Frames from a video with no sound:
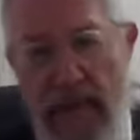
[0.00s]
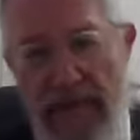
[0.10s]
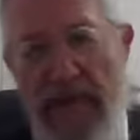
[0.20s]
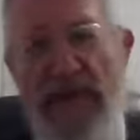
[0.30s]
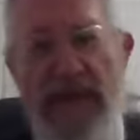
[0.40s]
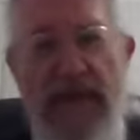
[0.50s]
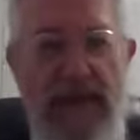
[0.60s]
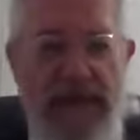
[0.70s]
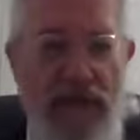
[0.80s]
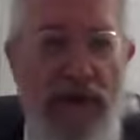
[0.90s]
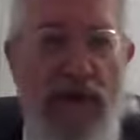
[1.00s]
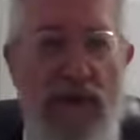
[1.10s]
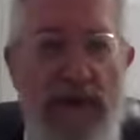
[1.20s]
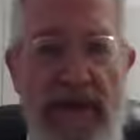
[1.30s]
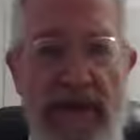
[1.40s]
Amilus Chas
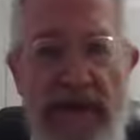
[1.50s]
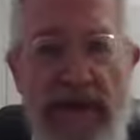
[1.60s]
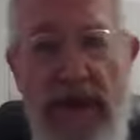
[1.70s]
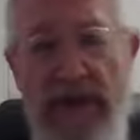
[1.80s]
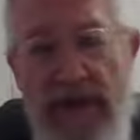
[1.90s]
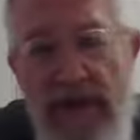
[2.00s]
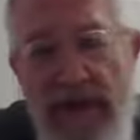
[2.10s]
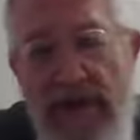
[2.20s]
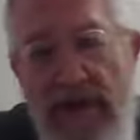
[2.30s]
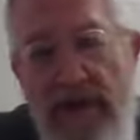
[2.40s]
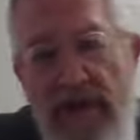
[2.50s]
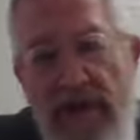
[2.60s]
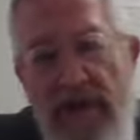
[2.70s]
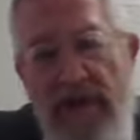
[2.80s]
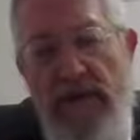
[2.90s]
will kill Mashiach ben Yosef.
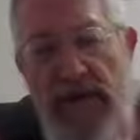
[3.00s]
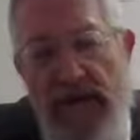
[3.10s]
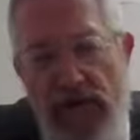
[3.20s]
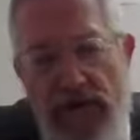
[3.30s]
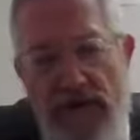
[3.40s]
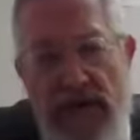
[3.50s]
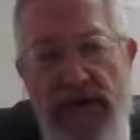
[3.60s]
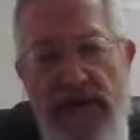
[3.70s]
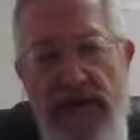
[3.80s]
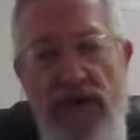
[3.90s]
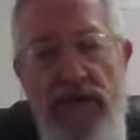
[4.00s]
There'll be this tremendous